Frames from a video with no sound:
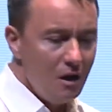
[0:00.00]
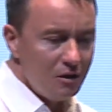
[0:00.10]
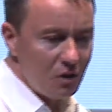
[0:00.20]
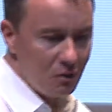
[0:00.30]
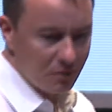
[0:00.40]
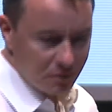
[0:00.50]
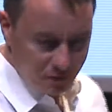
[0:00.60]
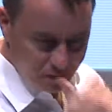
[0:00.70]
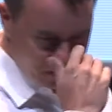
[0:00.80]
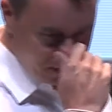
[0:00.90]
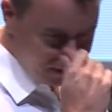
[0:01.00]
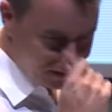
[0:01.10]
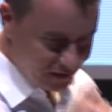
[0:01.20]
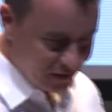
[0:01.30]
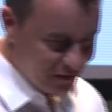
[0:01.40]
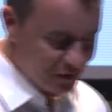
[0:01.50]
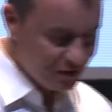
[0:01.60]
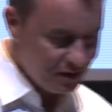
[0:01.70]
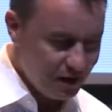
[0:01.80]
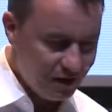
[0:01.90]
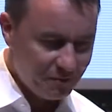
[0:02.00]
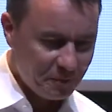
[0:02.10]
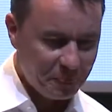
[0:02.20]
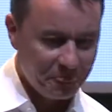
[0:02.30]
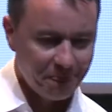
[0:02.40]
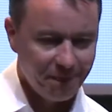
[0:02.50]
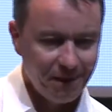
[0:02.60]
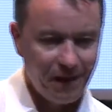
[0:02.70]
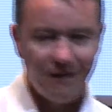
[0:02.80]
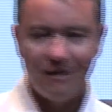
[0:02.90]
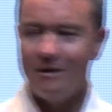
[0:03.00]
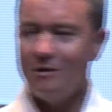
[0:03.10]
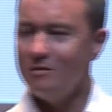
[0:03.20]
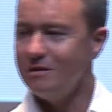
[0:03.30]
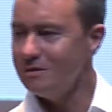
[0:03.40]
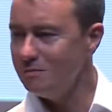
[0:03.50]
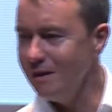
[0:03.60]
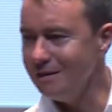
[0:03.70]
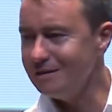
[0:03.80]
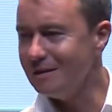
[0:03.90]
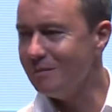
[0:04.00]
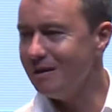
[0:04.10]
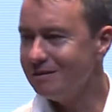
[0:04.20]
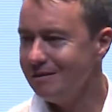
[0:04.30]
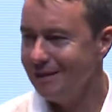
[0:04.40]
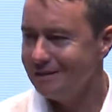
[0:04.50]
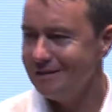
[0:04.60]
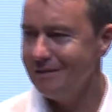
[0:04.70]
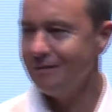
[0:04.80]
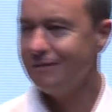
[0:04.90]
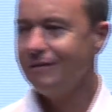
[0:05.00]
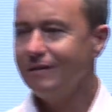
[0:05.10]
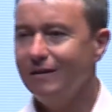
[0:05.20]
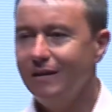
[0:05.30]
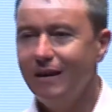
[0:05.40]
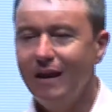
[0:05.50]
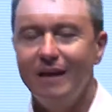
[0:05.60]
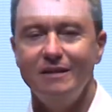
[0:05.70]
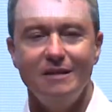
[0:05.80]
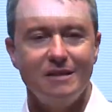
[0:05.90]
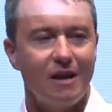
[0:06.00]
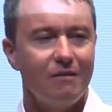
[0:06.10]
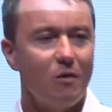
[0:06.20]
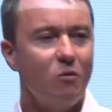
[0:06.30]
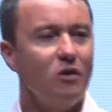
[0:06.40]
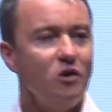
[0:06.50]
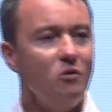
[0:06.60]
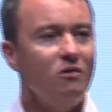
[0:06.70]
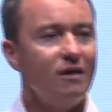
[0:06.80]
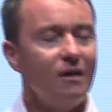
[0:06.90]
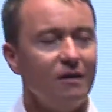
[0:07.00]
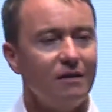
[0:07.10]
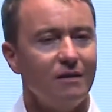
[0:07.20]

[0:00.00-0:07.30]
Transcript: So, to start, I'd like you to speak to the person next to you and discover what you think